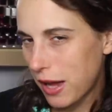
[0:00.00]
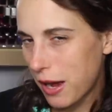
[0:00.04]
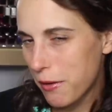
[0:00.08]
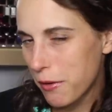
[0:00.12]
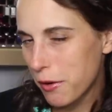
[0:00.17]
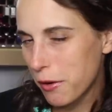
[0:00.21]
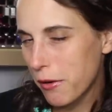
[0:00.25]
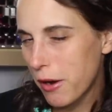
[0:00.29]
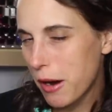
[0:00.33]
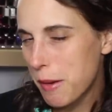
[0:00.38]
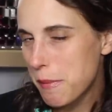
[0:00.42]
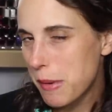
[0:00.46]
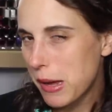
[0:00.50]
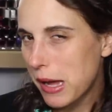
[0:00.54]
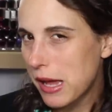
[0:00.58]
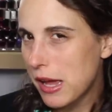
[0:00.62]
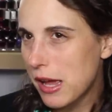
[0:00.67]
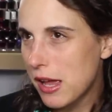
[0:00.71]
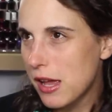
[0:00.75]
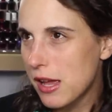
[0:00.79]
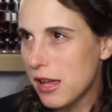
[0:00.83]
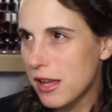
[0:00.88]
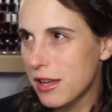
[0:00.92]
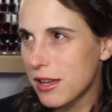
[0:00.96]
think I regret
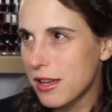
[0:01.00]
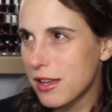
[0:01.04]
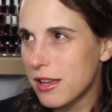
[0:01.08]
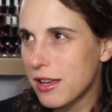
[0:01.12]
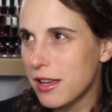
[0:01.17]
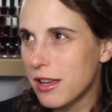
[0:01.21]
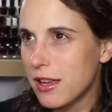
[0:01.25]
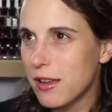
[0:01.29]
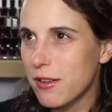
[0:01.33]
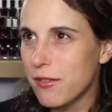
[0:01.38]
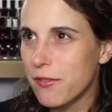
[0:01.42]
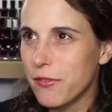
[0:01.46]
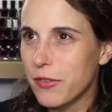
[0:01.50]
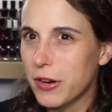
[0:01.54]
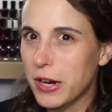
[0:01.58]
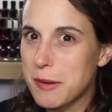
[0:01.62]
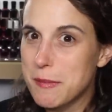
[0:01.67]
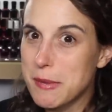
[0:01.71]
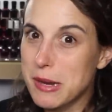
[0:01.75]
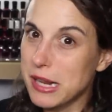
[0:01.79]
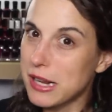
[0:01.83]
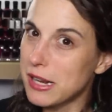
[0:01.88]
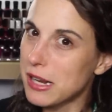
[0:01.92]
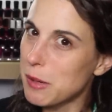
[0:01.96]
buying
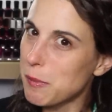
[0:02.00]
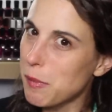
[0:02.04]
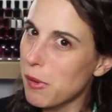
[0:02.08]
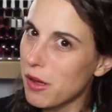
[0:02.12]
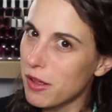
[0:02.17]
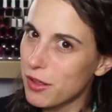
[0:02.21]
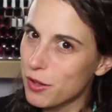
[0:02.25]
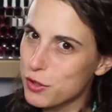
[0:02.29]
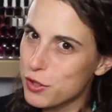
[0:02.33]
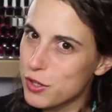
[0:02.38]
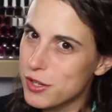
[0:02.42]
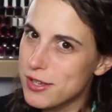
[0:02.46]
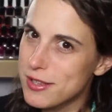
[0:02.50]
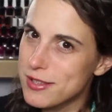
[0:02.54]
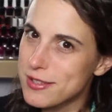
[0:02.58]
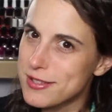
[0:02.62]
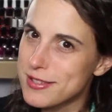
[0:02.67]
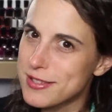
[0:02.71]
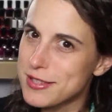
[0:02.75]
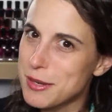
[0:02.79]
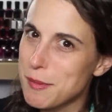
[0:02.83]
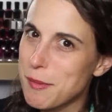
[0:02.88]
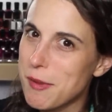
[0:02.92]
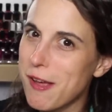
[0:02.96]
very many nail
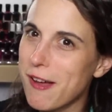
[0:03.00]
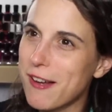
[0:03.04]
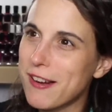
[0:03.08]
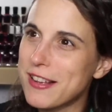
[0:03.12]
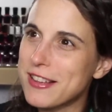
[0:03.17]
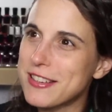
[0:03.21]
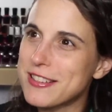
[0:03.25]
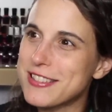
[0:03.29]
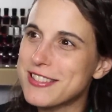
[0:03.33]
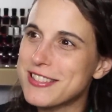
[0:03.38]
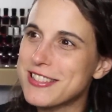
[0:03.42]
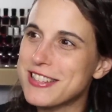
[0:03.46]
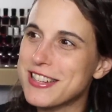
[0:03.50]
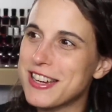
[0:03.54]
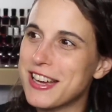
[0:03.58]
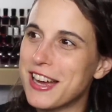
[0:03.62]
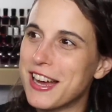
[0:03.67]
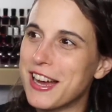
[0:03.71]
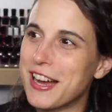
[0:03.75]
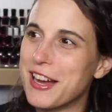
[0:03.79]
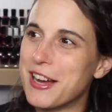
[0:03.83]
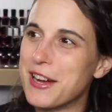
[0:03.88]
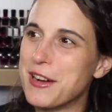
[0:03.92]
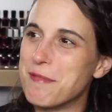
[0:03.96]
polishes, to be honest.
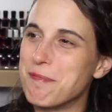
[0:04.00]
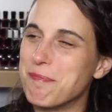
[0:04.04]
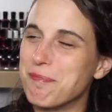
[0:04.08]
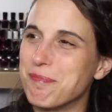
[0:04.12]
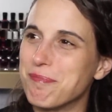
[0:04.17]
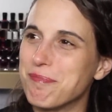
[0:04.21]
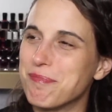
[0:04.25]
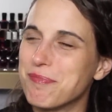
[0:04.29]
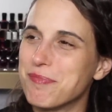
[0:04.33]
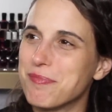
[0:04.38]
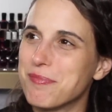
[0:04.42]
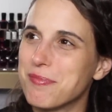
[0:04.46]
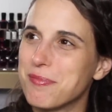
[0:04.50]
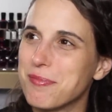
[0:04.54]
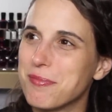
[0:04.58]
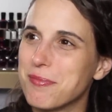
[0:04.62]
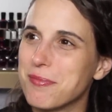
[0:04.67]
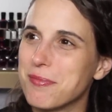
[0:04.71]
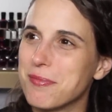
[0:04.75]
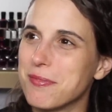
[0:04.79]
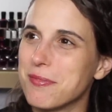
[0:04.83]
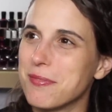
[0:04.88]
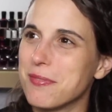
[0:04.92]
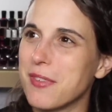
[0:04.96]

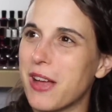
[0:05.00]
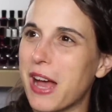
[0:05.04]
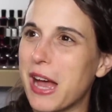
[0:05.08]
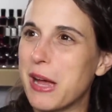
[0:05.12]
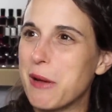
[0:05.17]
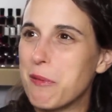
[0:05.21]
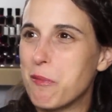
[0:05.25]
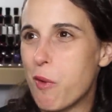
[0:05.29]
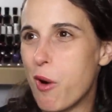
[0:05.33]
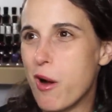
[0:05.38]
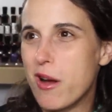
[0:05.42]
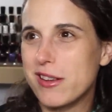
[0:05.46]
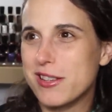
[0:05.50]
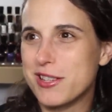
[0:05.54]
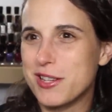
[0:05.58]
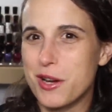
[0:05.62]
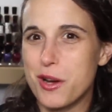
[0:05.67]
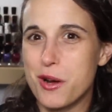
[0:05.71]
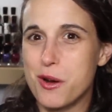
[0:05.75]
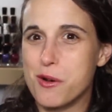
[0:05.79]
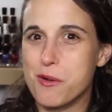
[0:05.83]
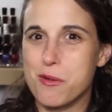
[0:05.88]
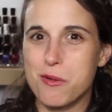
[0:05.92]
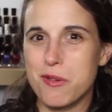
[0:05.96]
I want
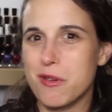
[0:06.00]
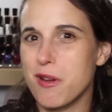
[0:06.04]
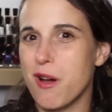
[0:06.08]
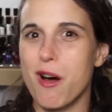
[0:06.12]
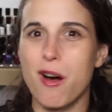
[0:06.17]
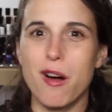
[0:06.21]
to own